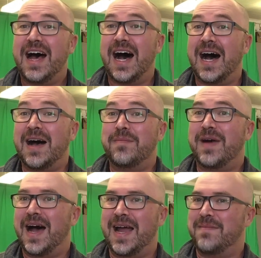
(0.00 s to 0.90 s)

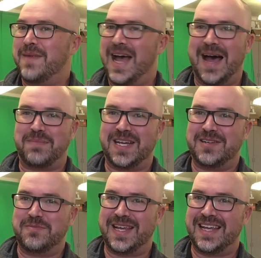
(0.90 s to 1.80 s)
I'm happy
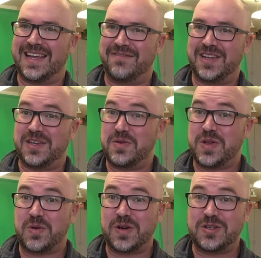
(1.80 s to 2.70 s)
to be giving you
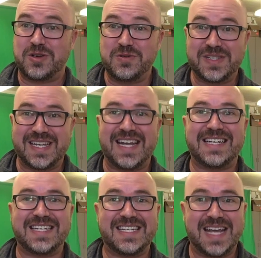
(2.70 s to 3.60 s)
your Tuesday
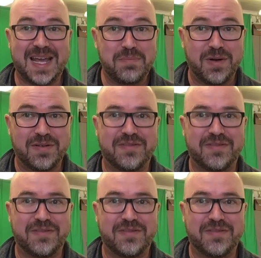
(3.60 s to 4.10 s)
tip